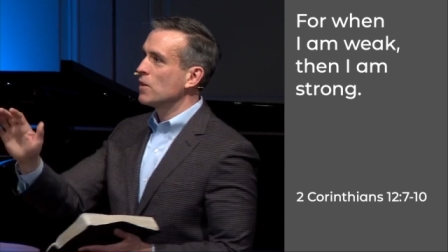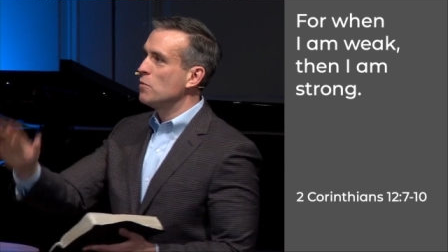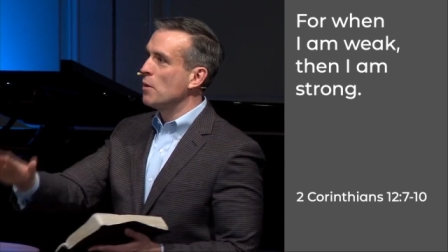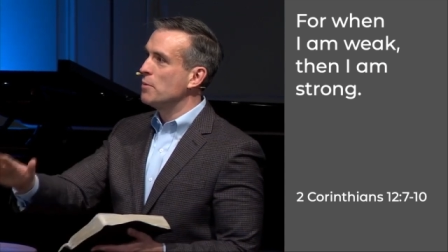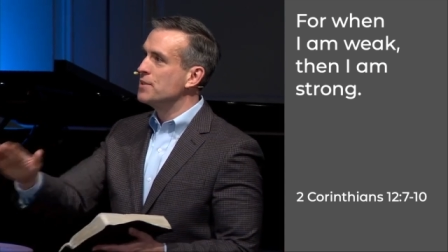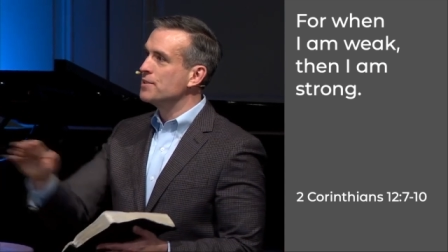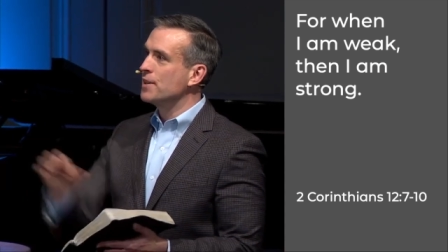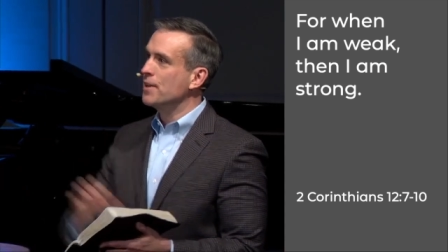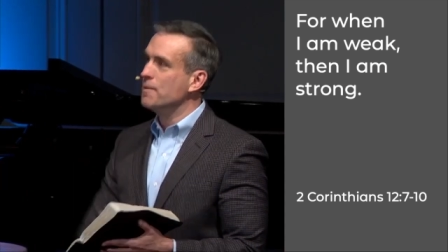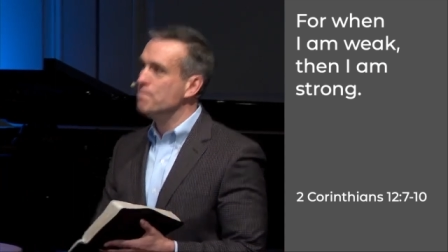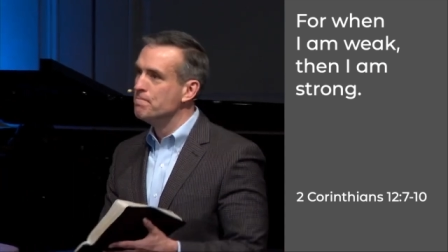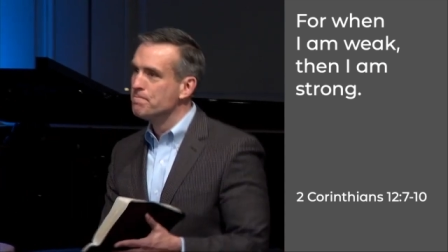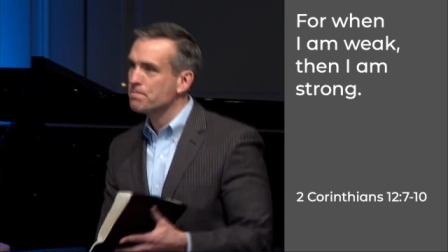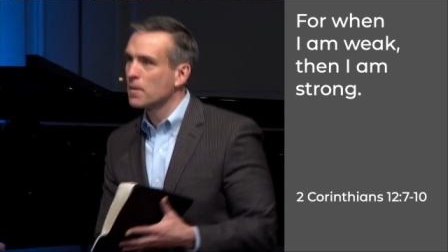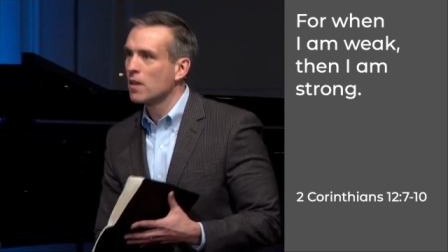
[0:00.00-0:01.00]
You may be seated.
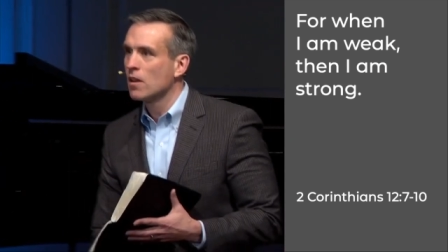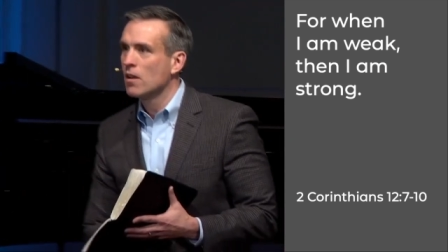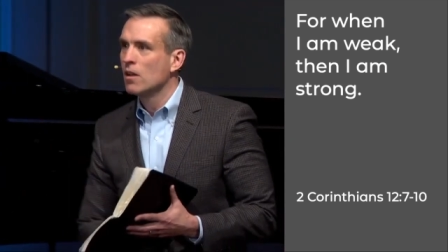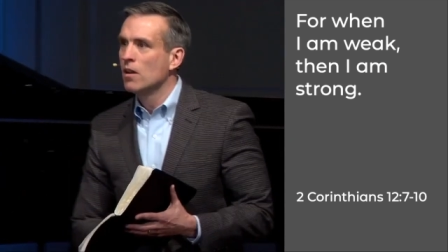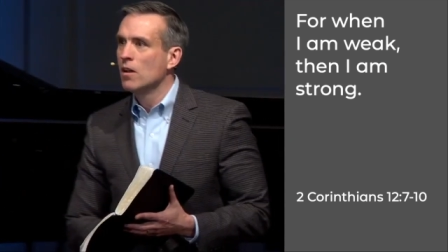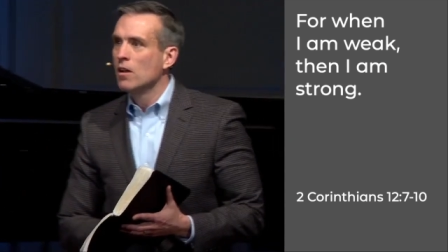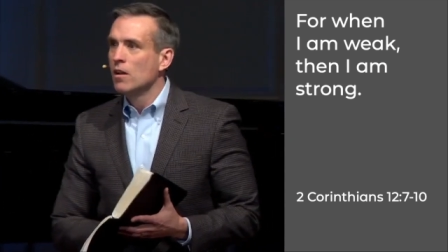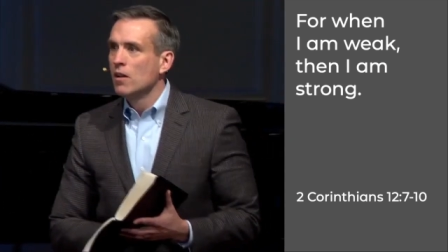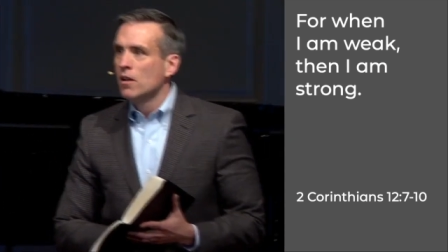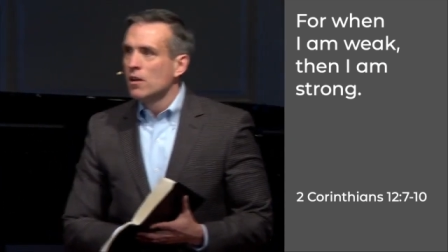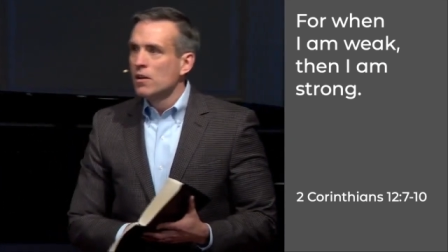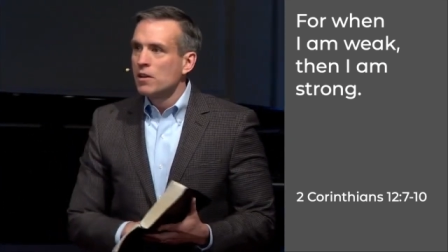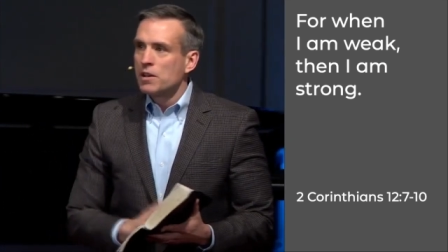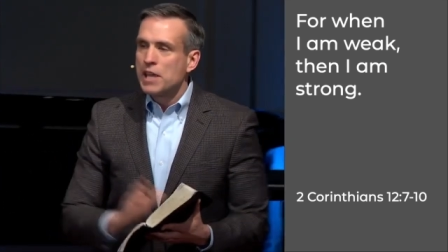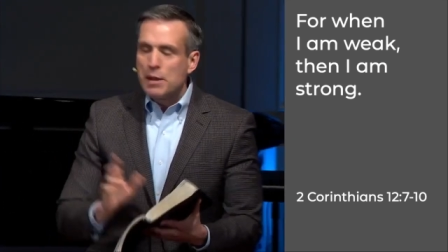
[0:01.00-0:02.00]

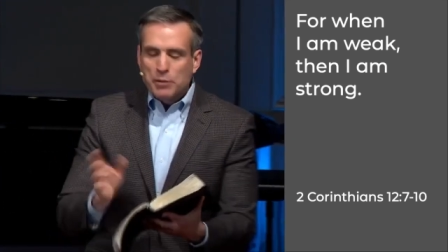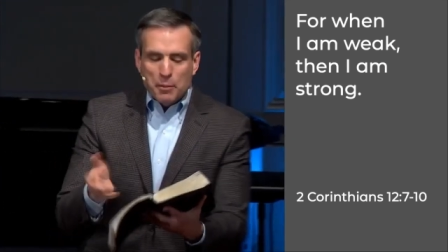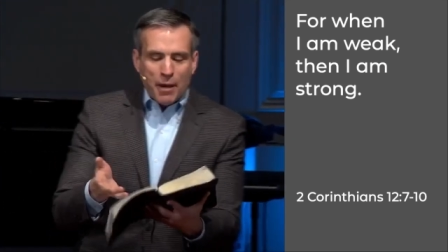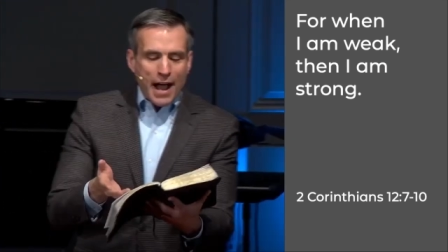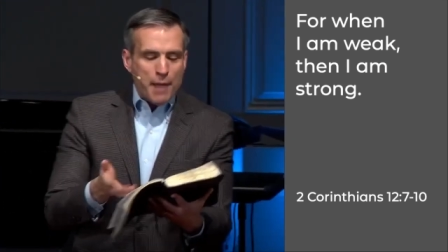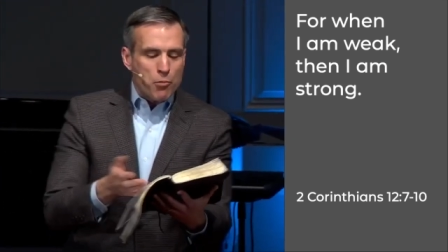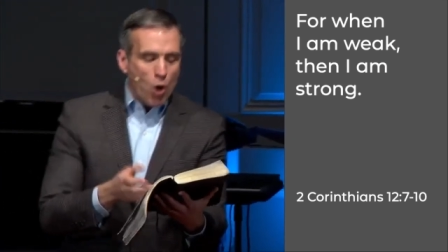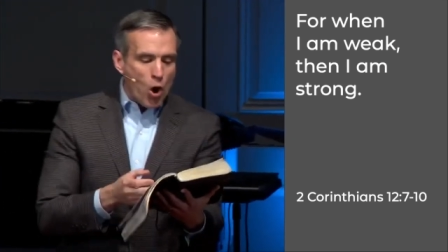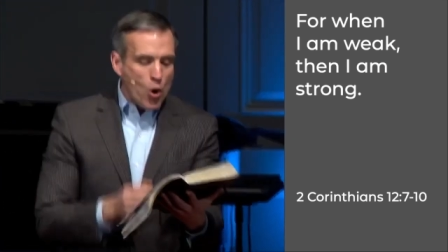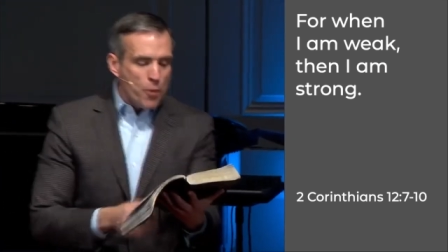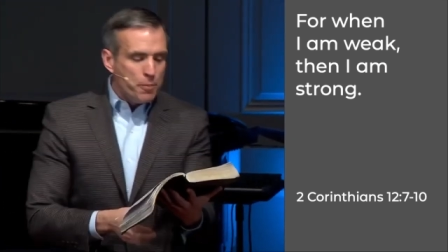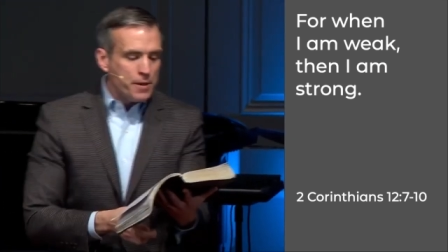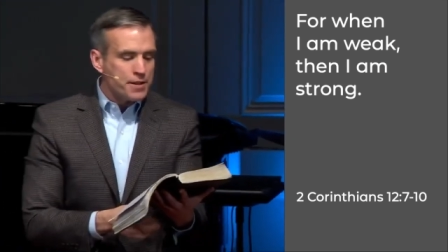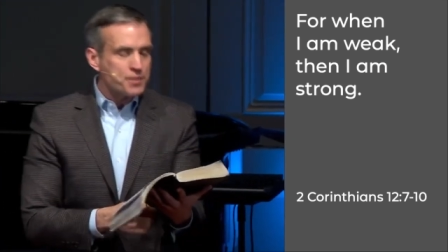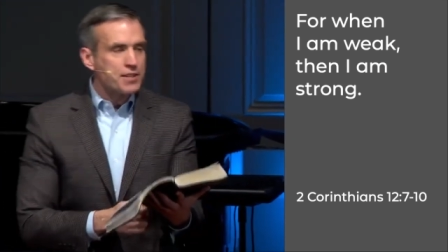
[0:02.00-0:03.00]
Keep the Bible
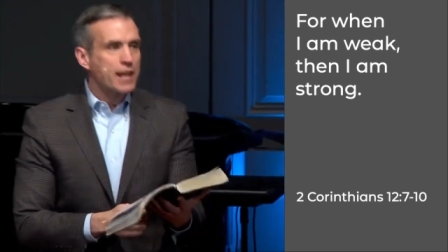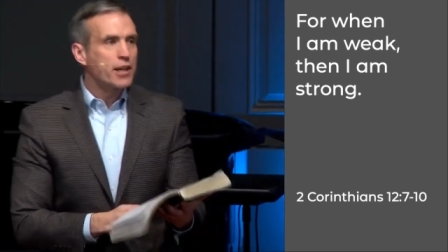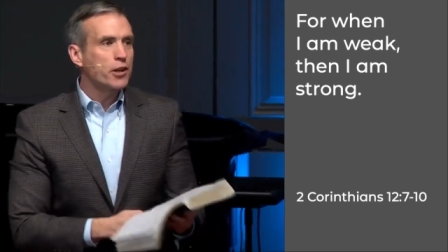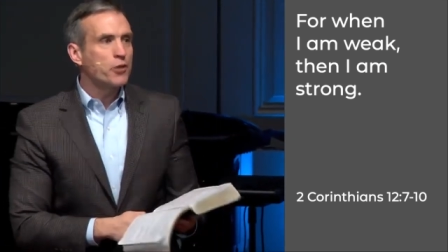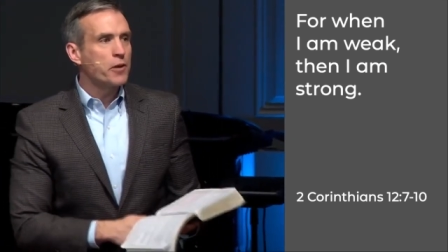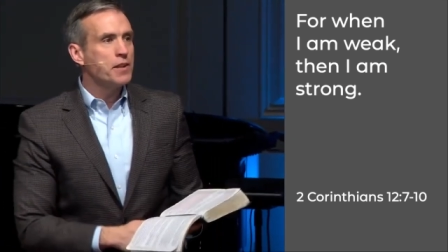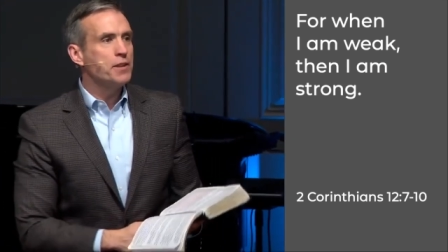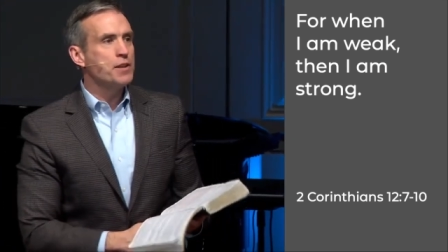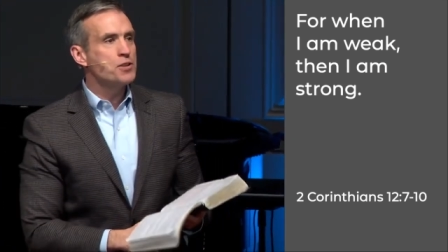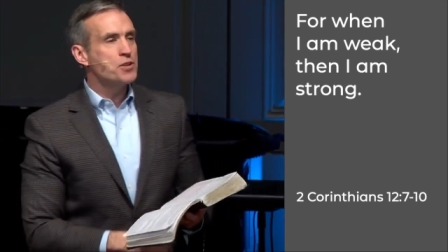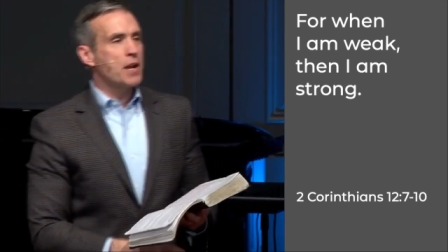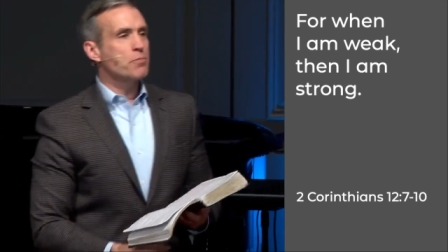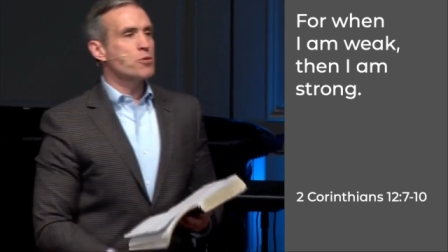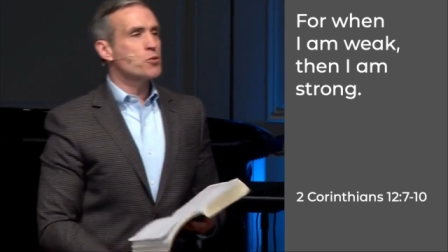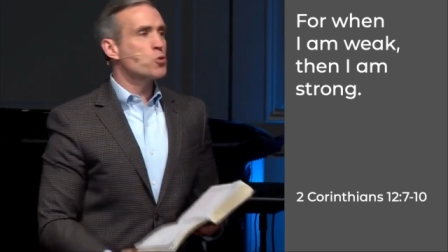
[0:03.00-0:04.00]
open to 2 Corinthians
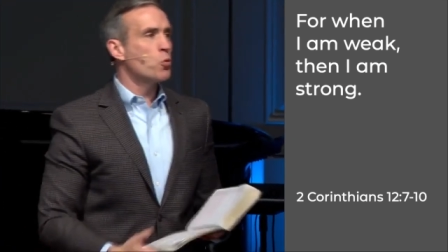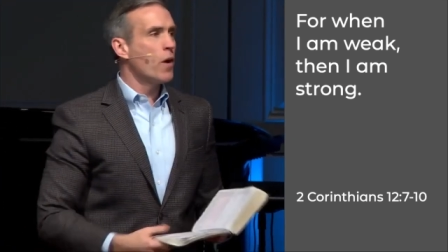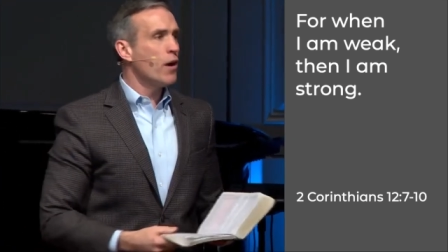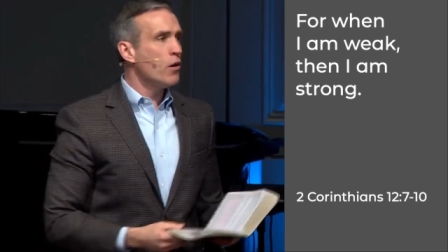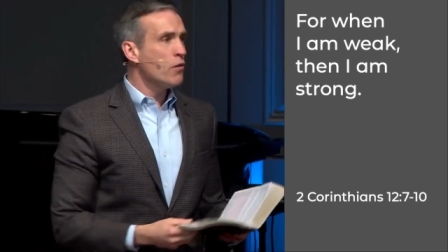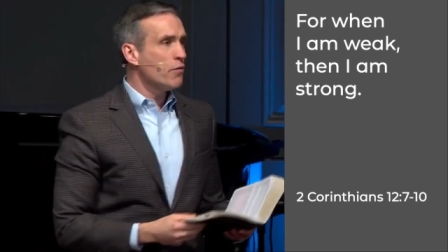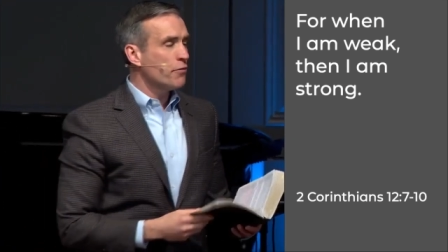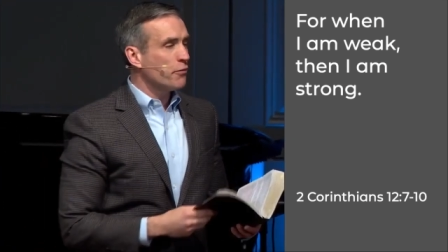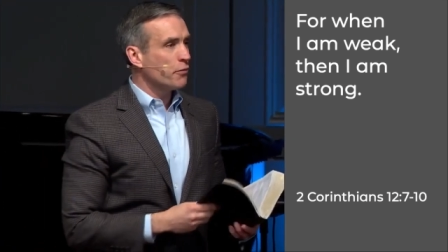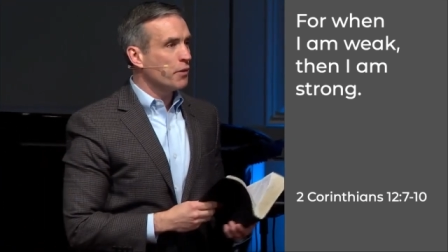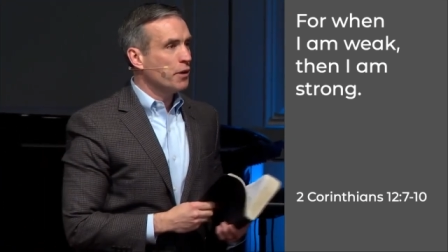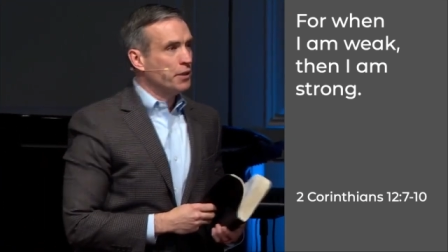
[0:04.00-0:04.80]
chapter 12.